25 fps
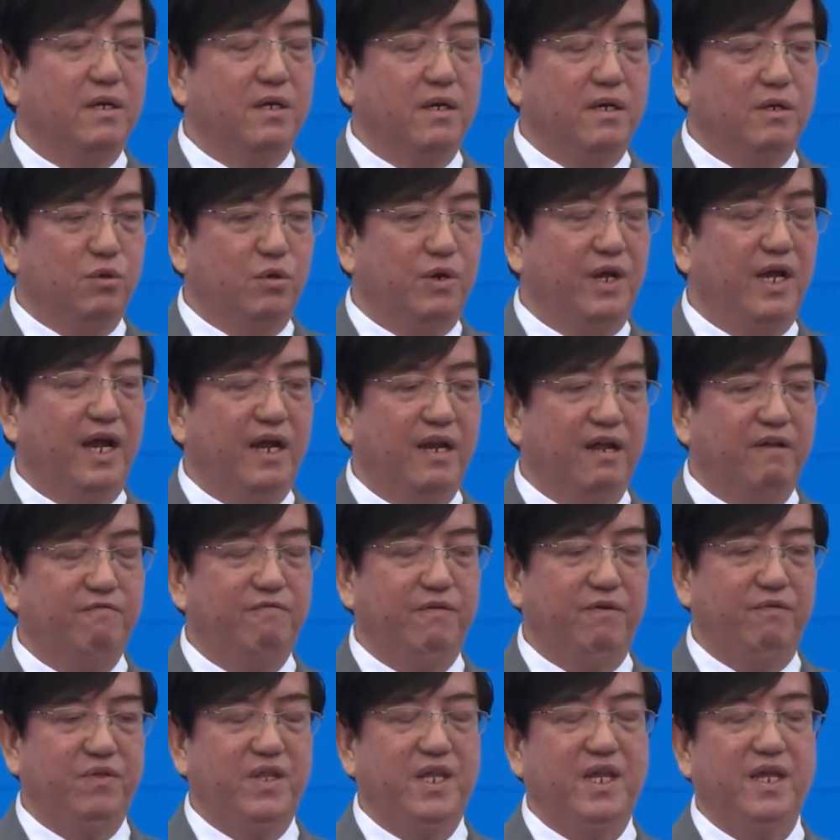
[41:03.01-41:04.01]

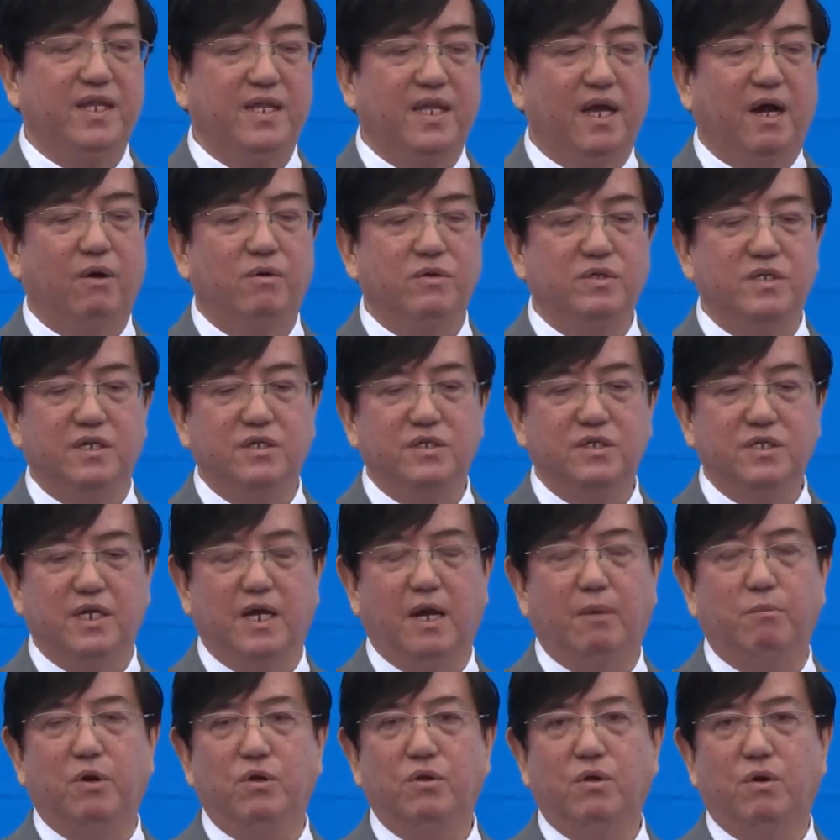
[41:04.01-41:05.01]
350,000
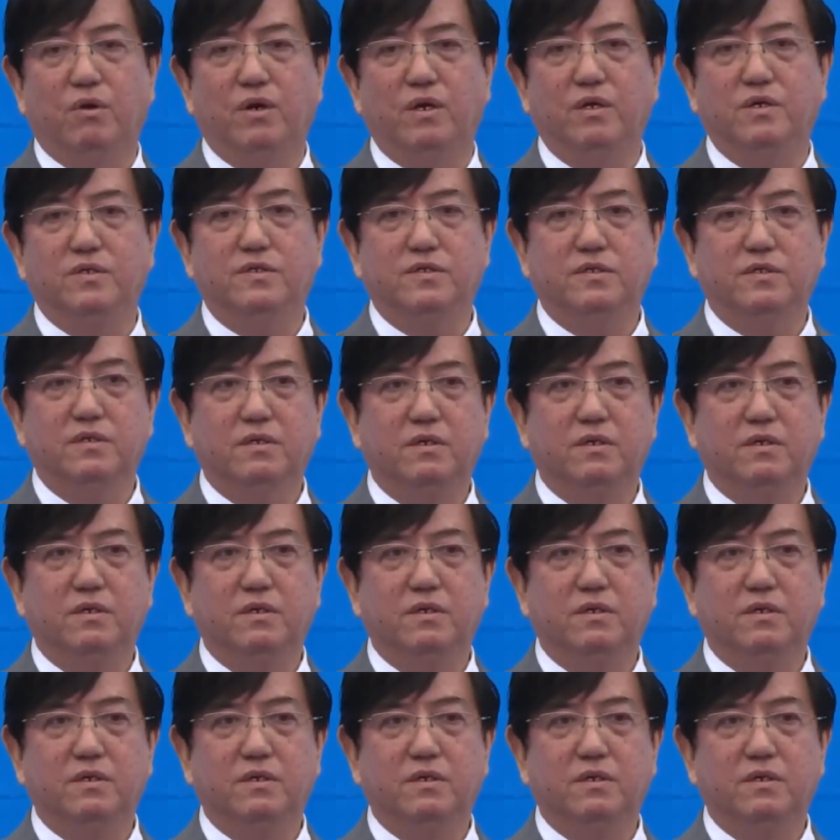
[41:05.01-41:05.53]
Singapore dollars.